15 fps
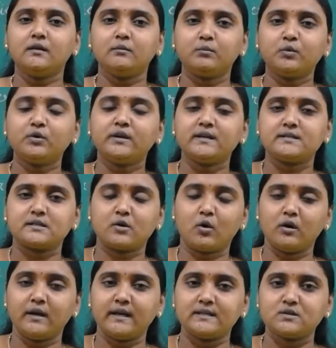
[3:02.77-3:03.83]
input is
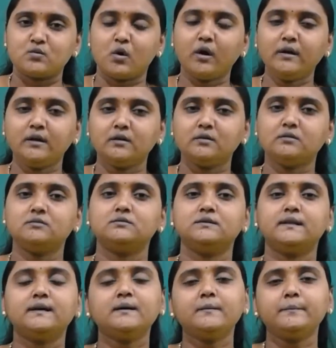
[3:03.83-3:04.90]
called as what?
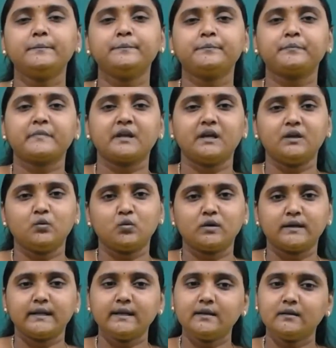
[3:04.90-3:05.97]
The
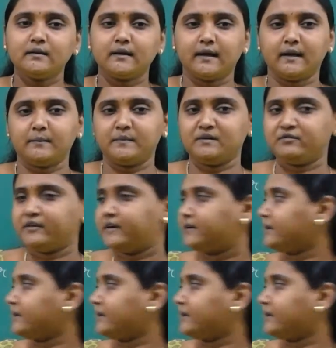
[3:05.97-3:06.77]
inverting amplifier,